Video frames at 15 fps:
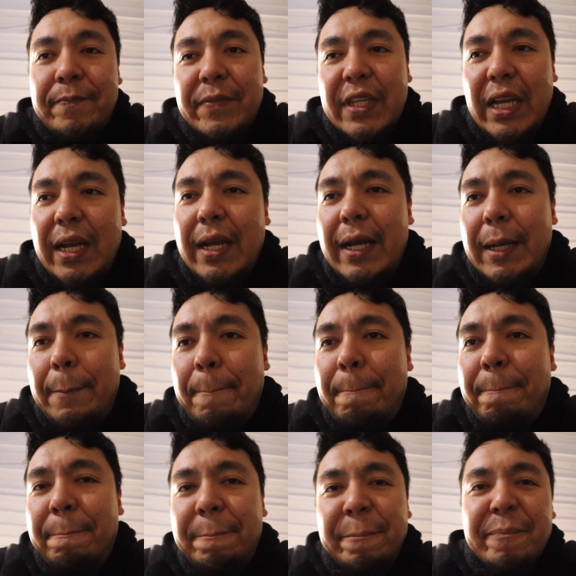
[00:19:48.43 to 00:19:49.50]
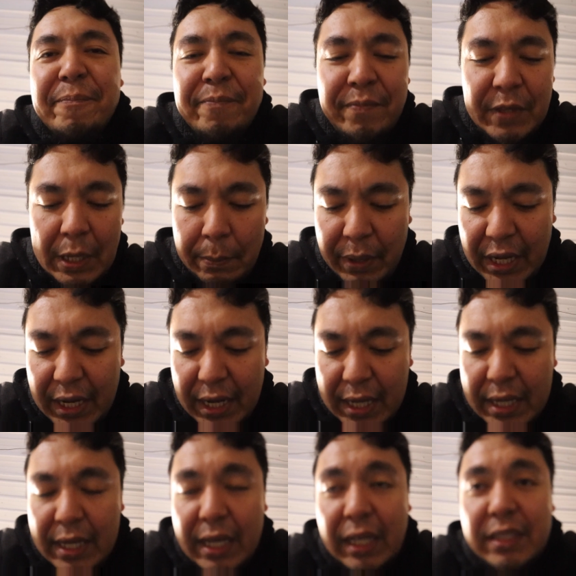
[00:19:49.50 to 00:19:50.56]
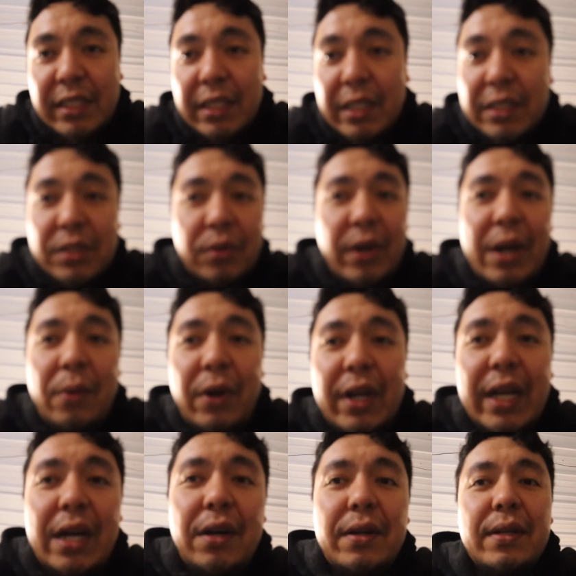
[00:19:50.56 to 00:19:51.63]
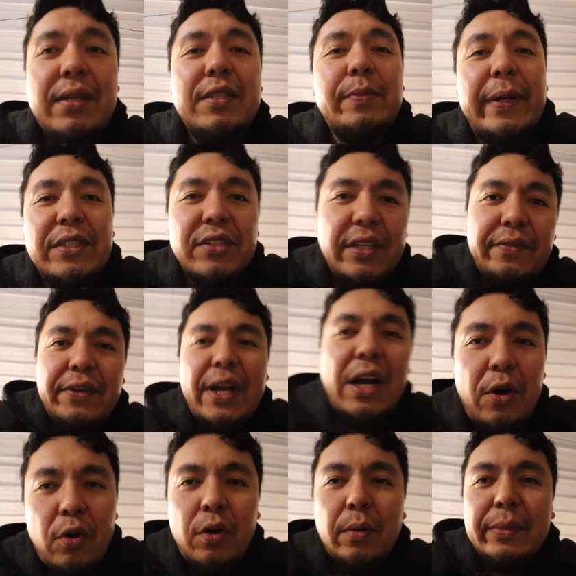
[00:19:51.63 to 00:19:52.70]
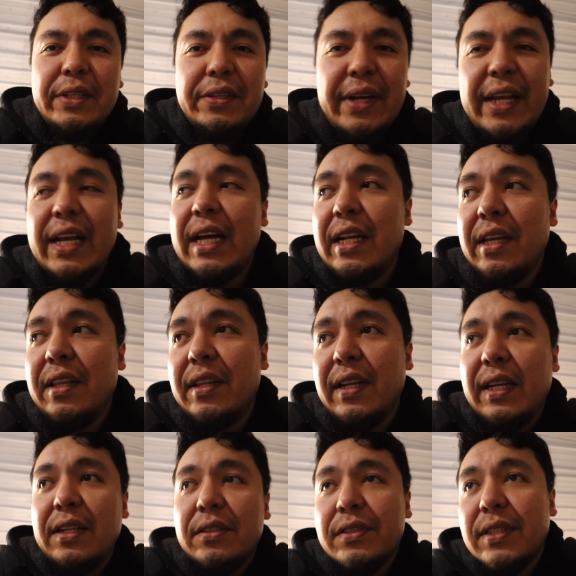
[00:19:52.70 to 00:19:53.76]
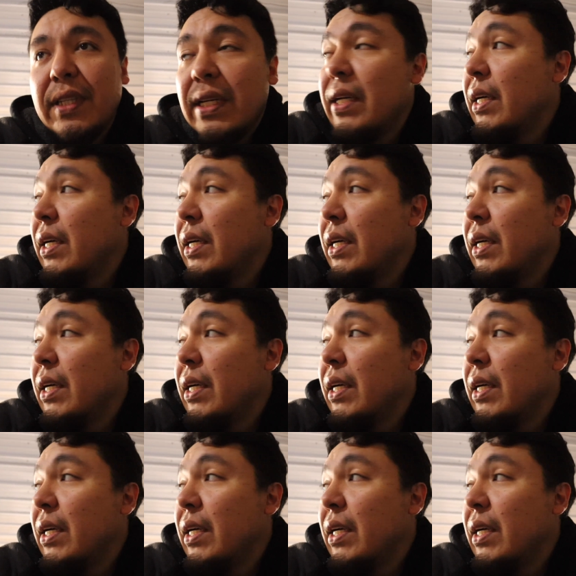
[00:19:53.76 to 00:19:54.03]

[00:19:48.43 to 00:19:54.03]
But it's a great workout, especially if you're at home and you ain't got nothing else.